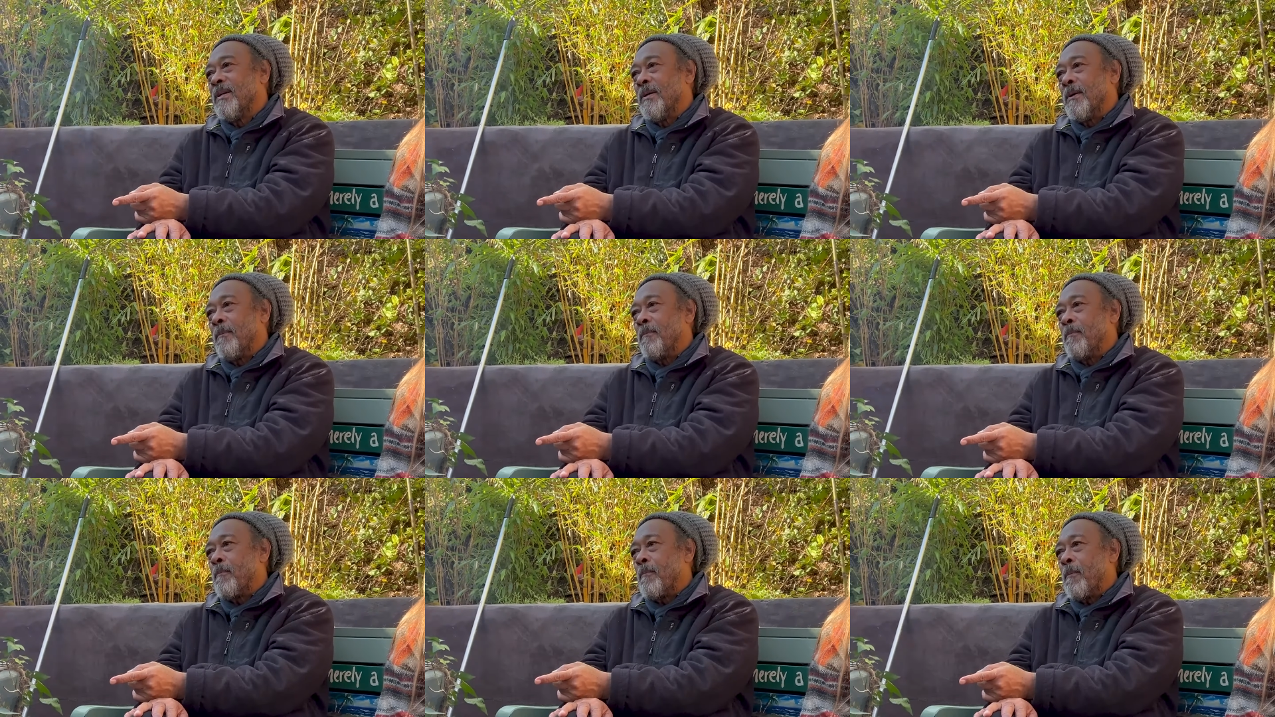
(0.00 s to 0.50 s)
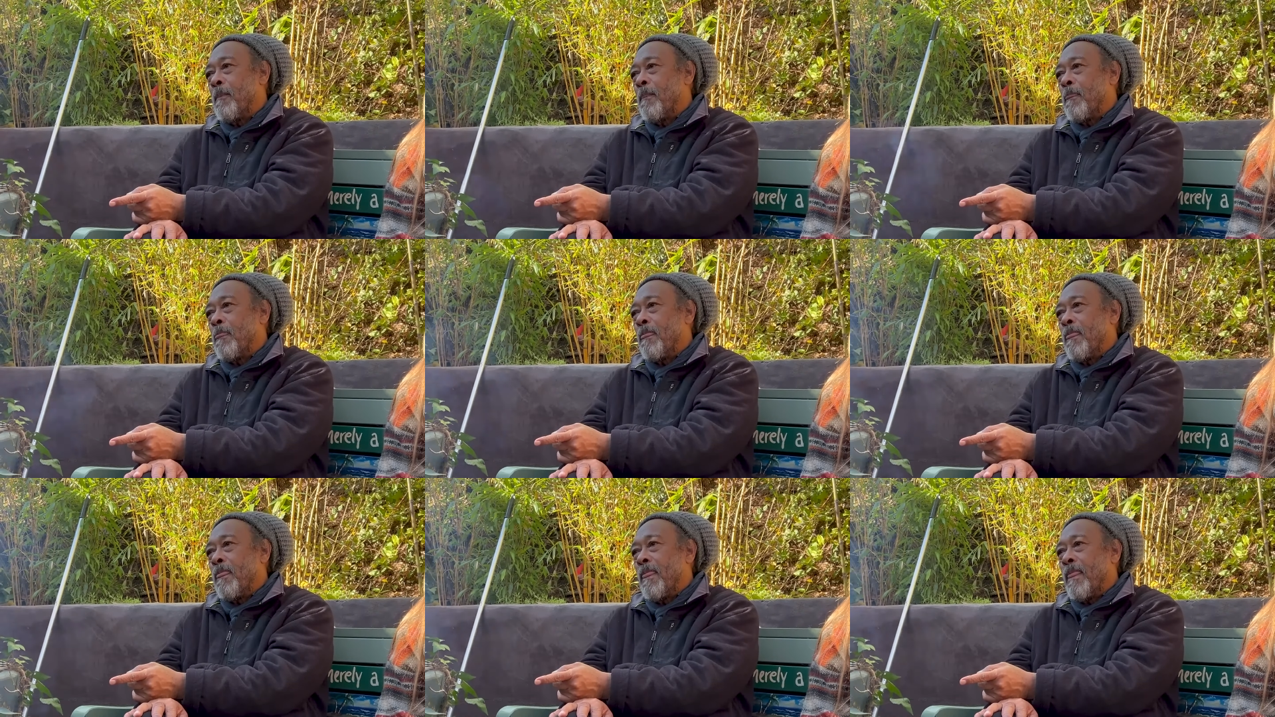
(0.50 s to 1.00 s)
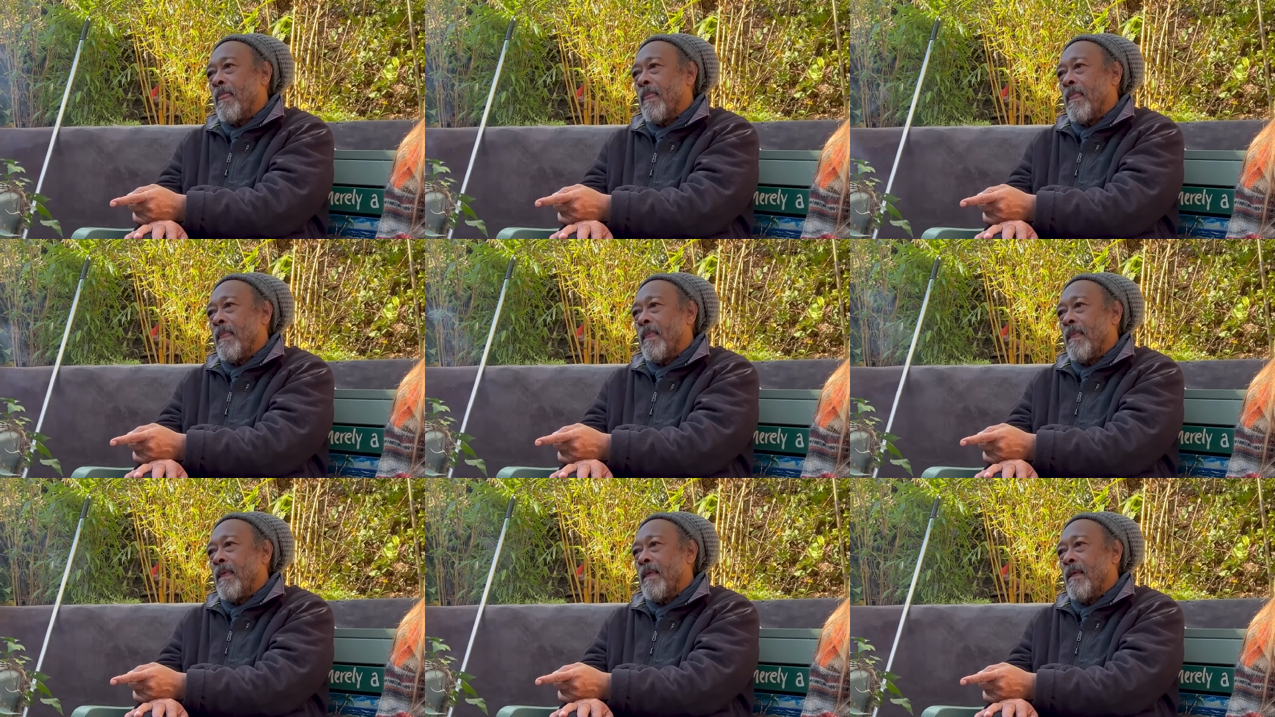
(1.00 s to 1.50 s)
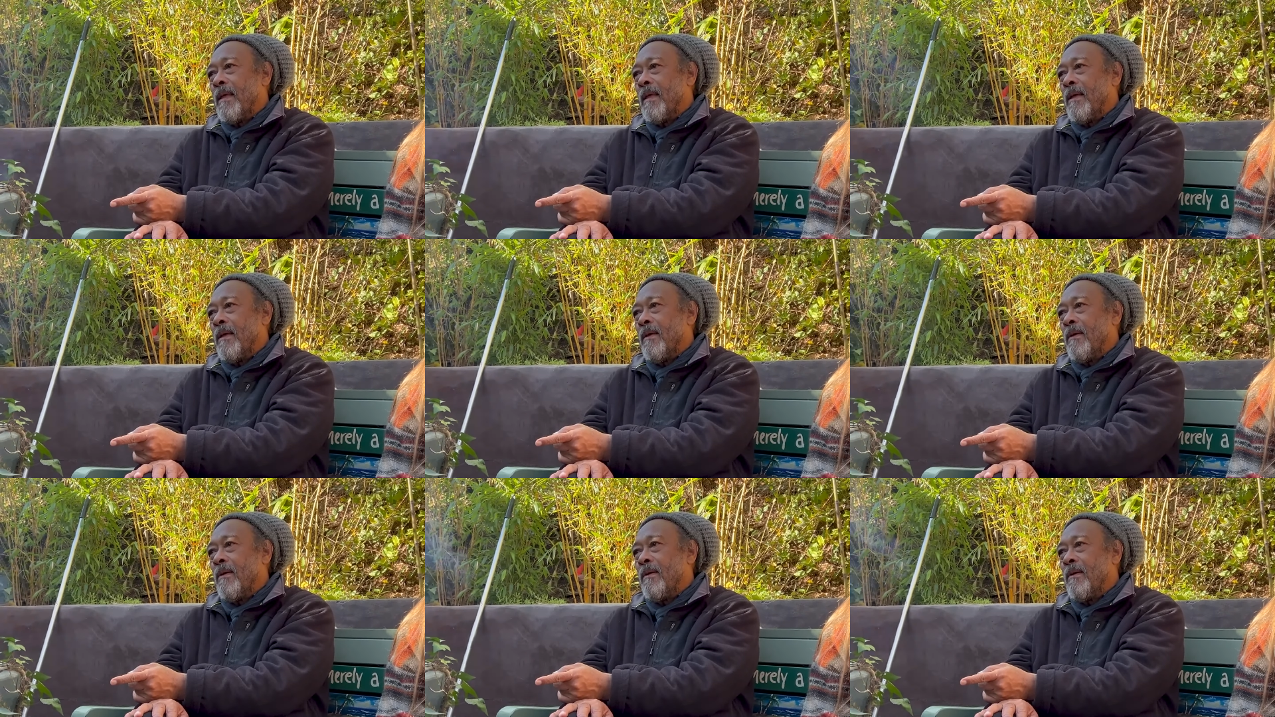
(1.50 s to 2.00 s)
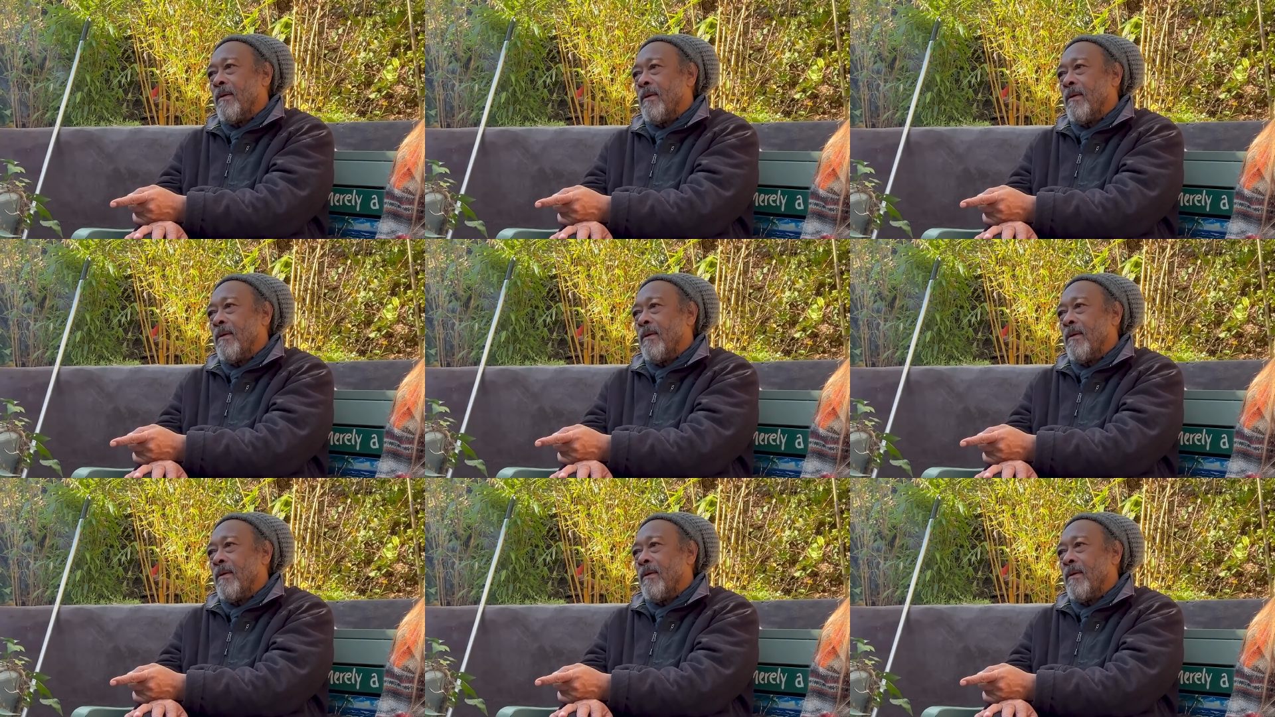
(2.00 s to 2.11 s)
(no one is talking)